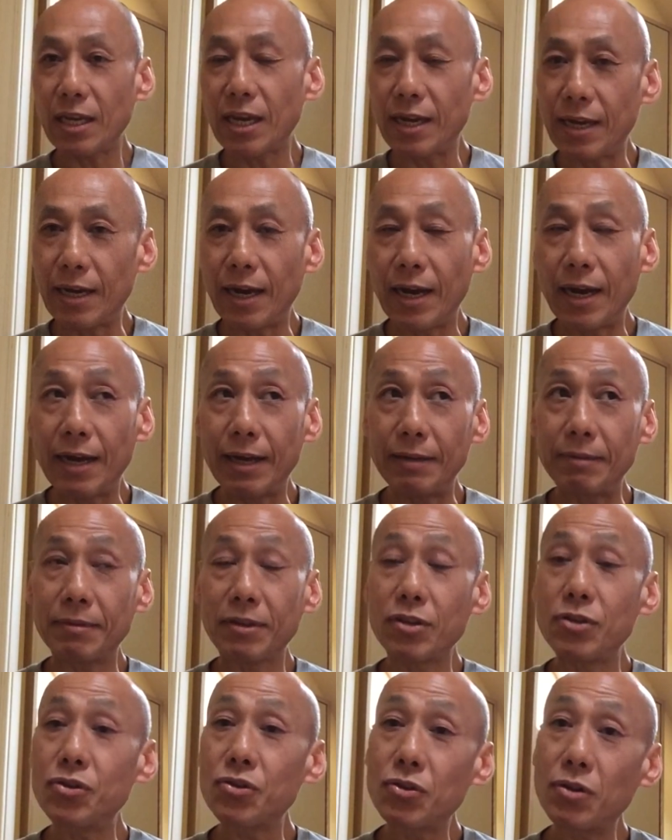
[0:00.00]
and
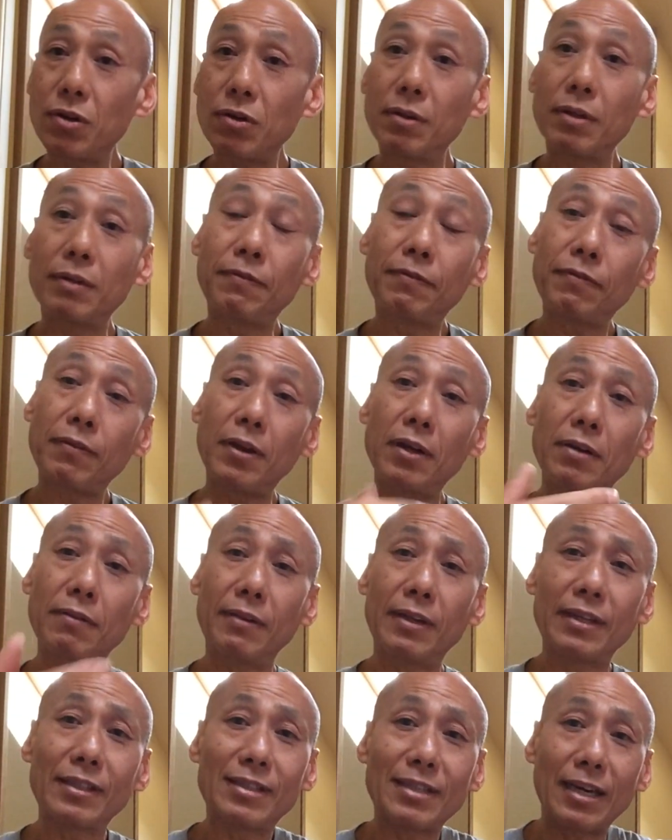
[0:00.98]
control the flow of
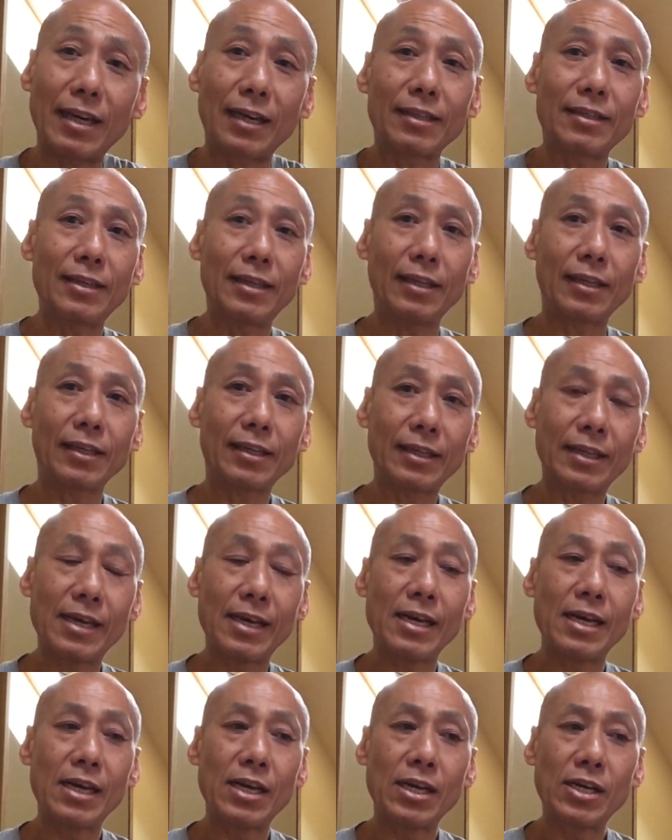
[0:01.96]
the technique.
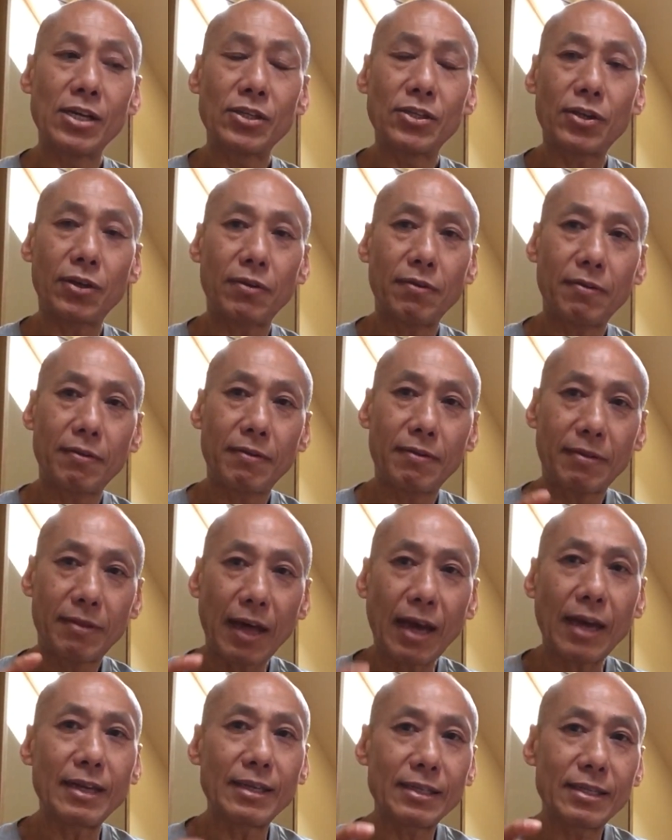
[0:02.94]
So
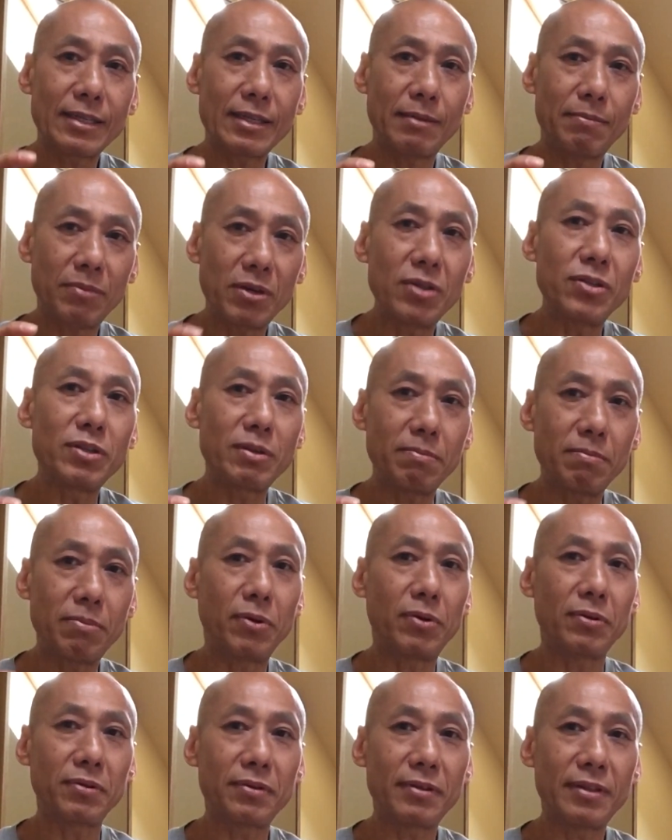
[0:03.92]
that's the most
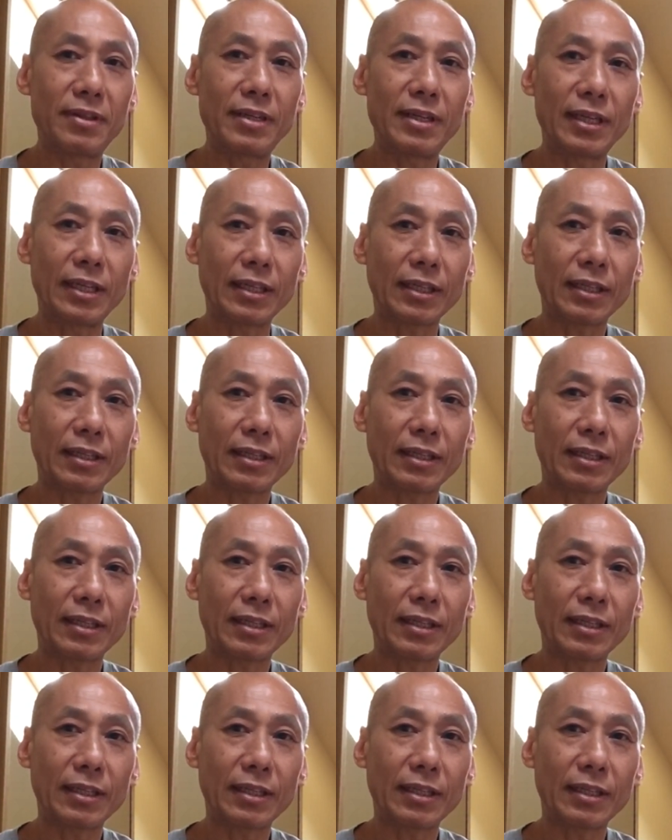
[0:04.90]
important thing